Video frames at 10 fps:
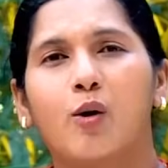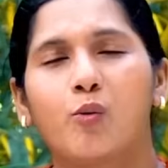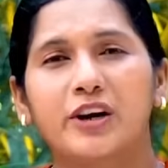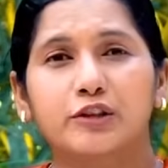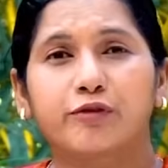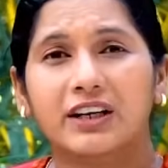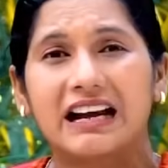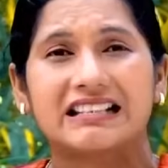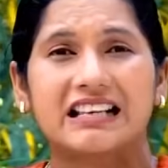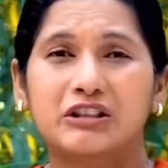which
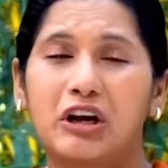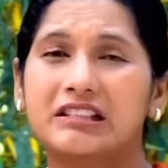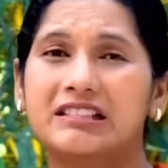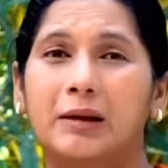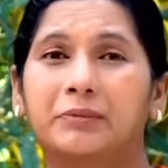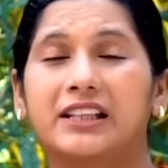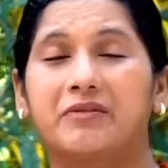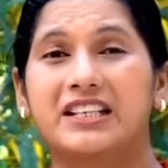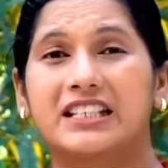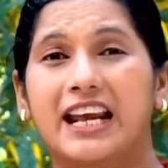for us is not something
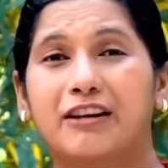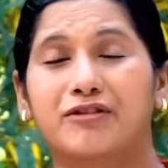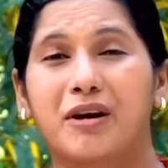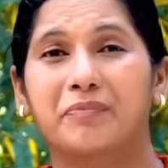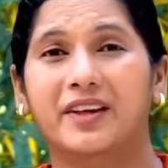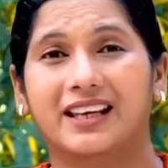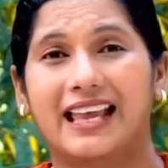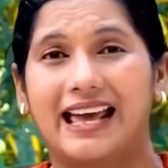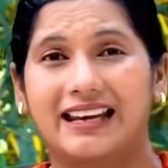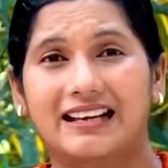that we take from the
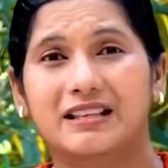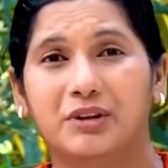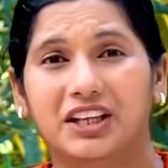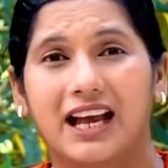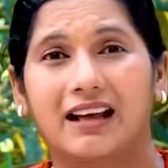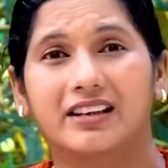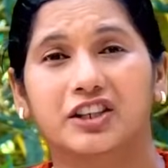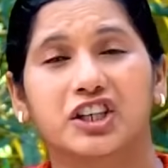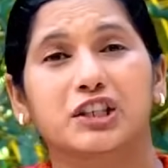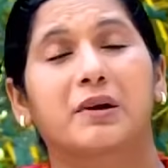catechism of the
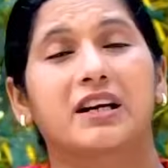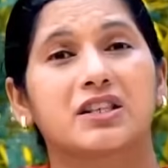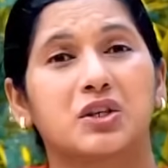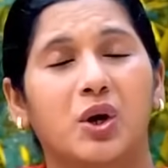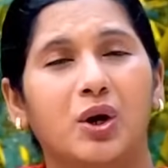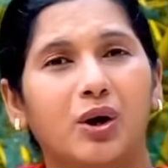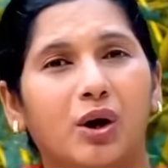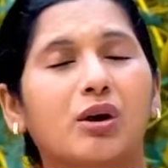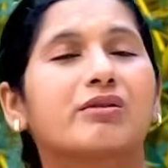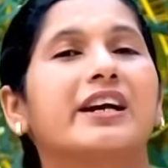Catholic Church, but is
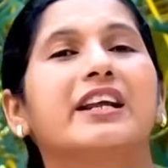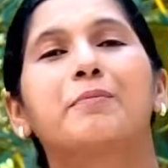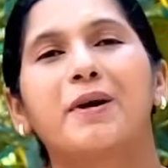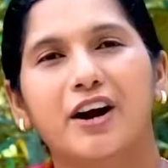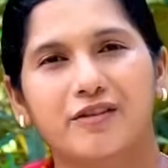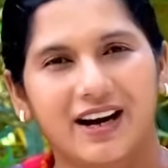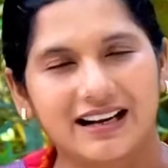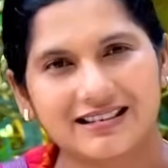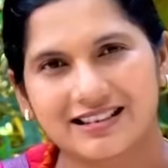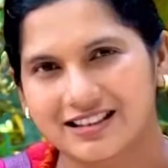already a part of
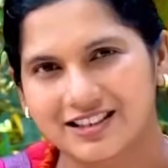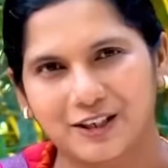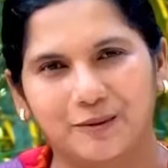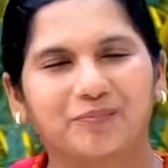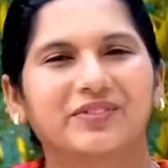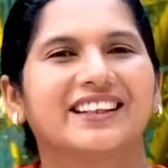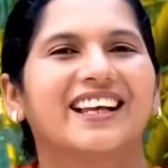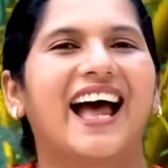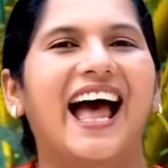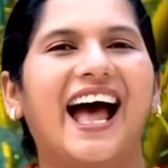our system.
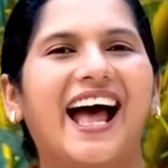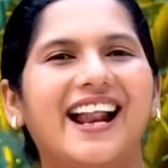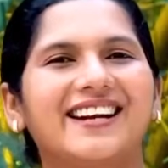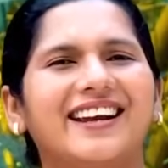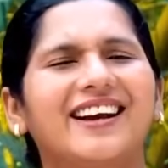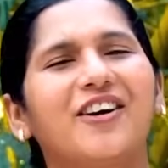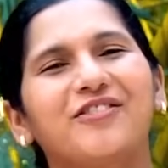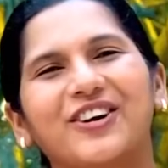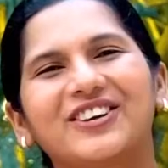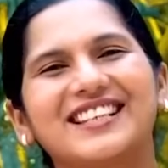And
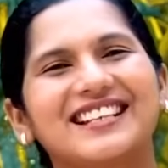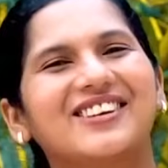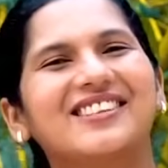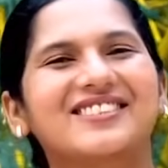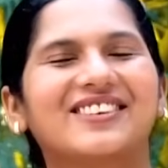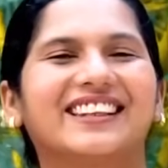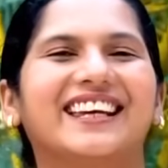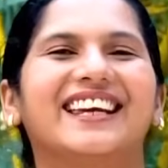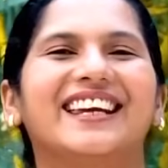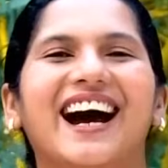of course, there's also
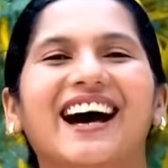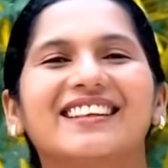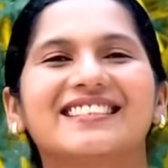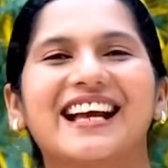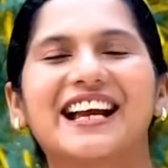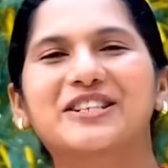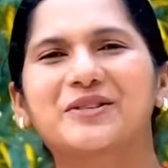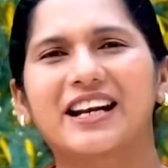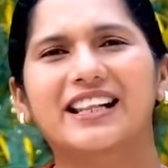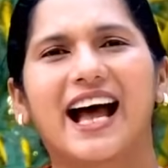the other side
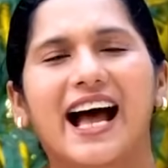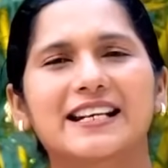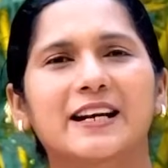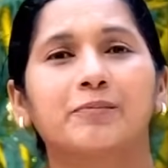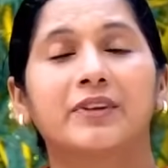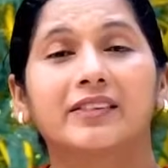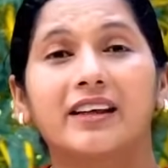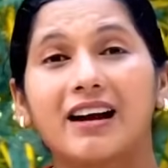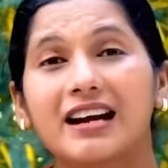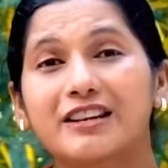to it, that
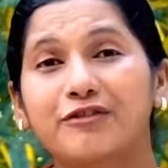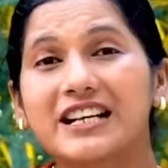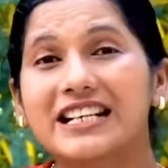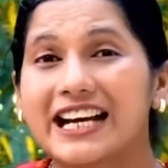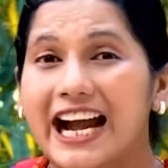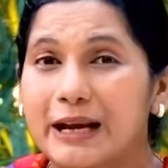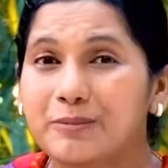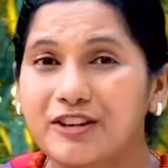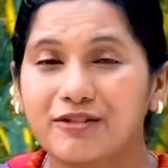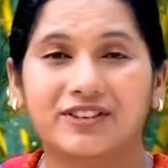there are different
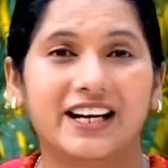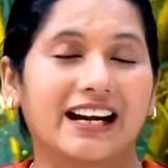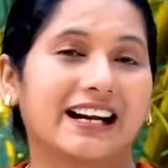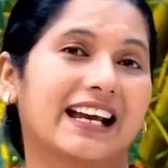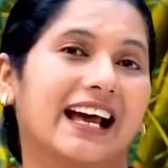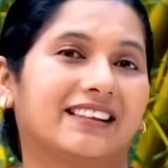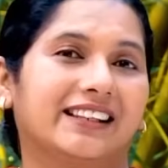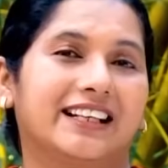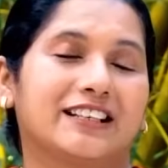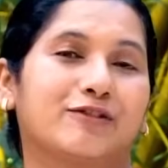types of cradle
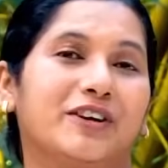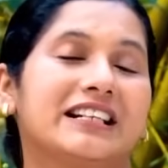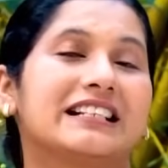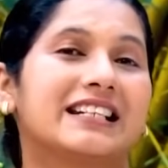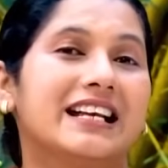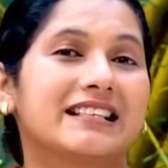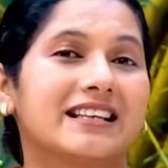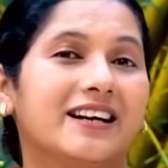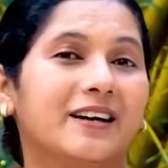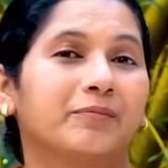Catholics. For
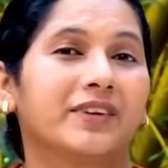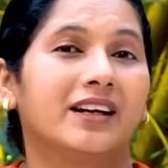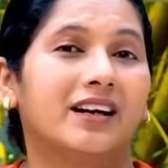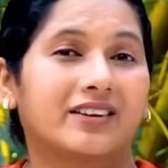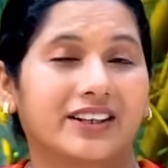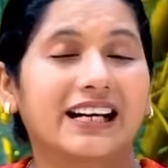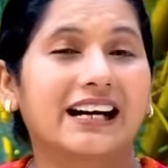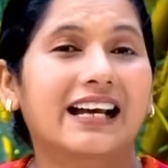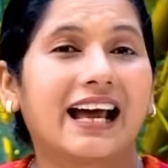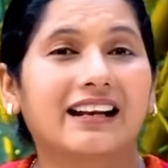instance, a
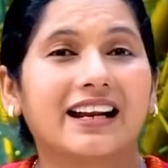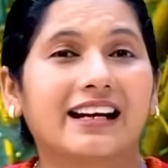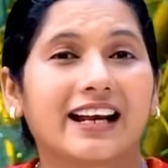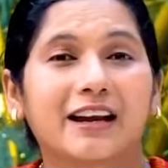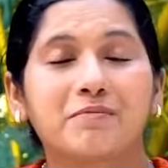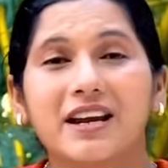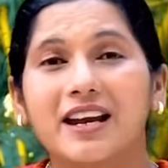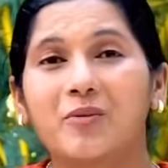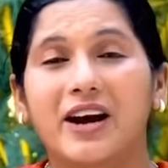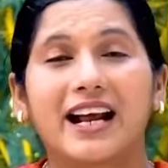cradle Catholic like
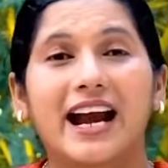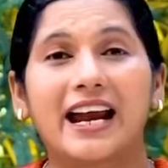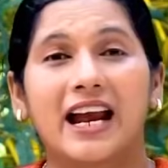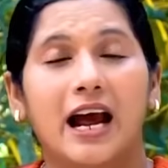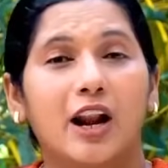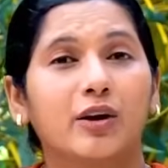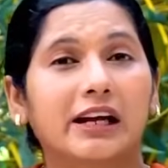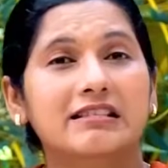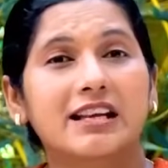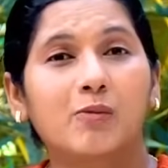me, when I
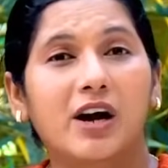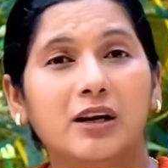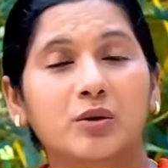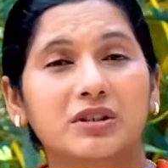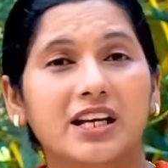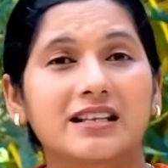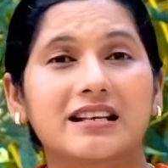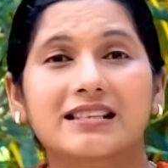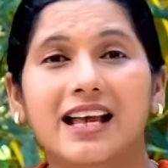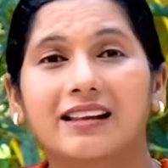look at someone who says
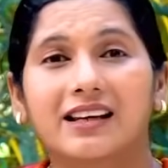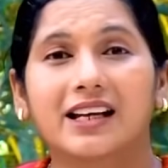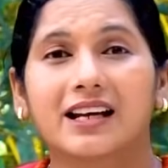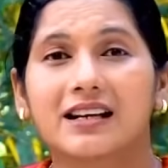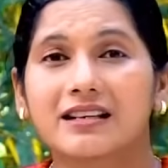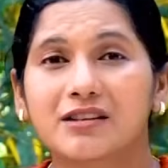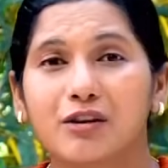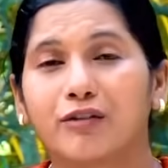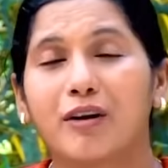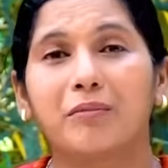he's Catholic and
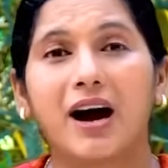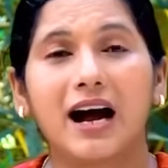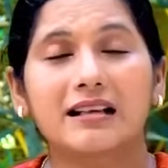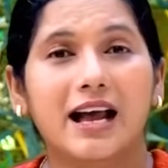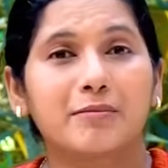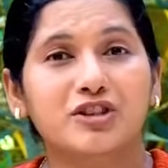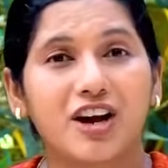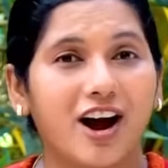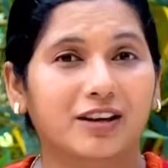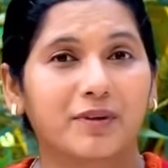doesn't go for Mass, I'm
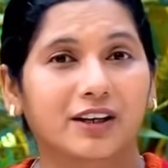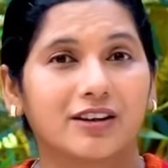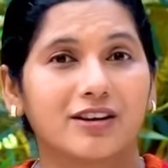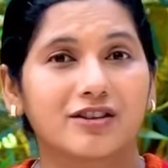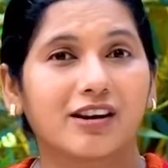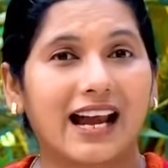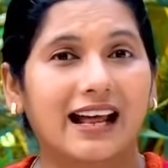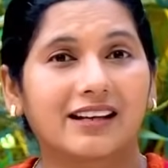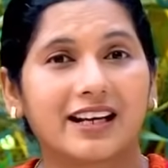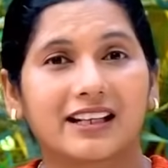shocked, because you're
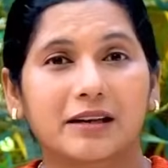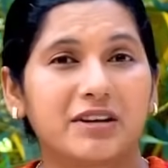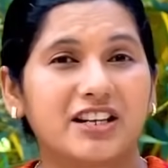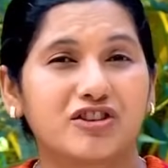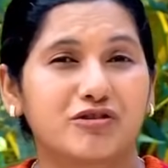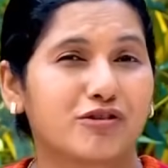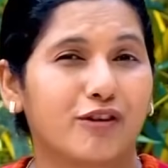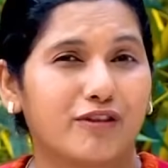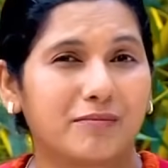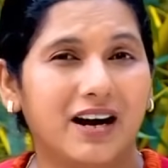Catholic, that means you
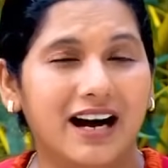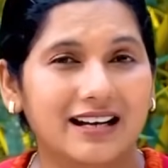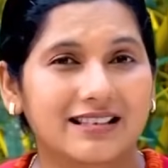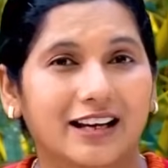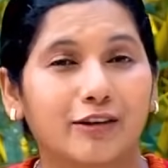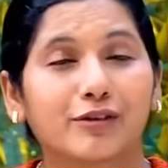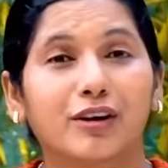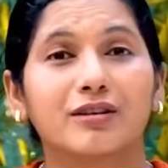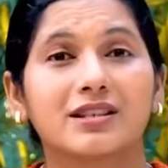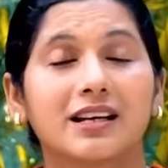go for Mass. And of
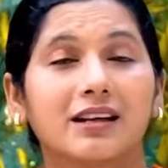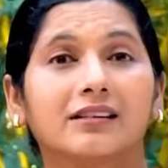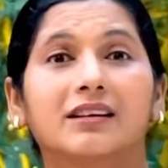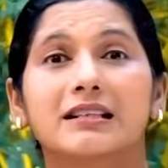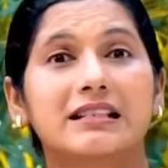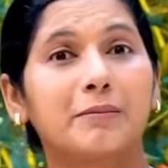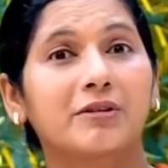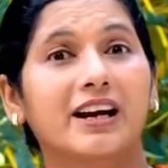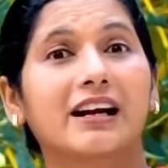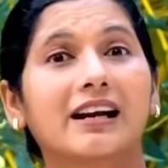course, there are
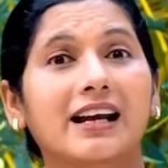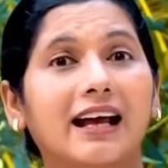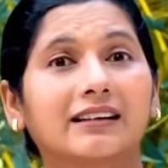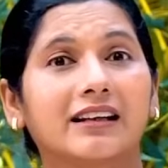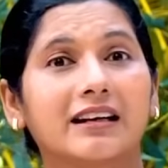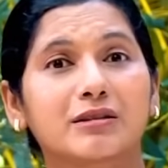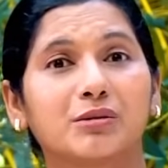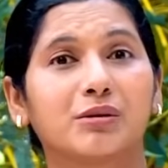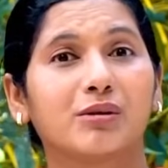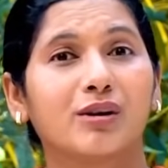some cradle Catholics
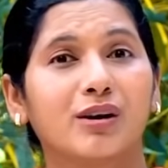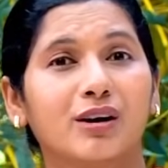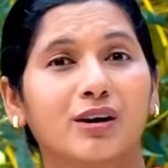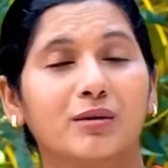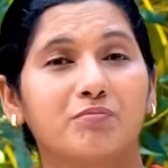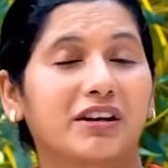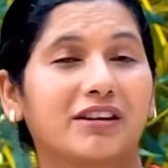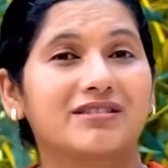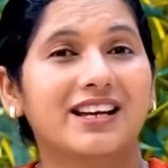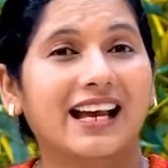who,
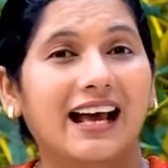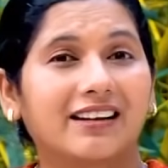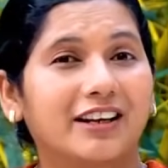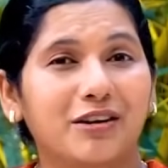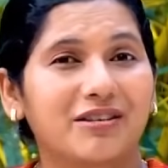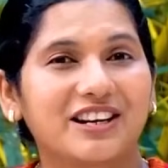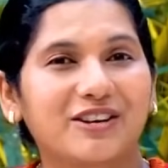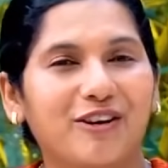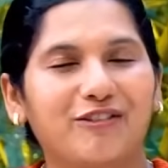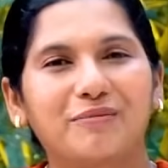because you're Catholic, don't
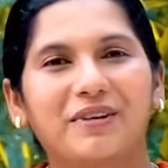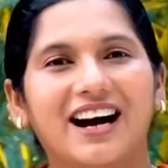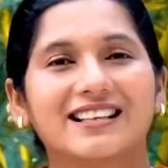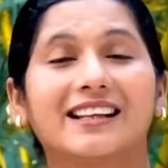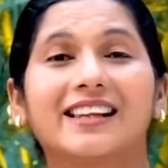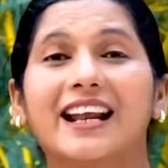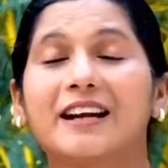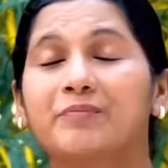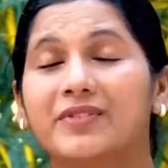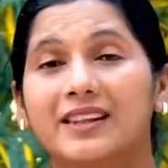need to go for Mass. And then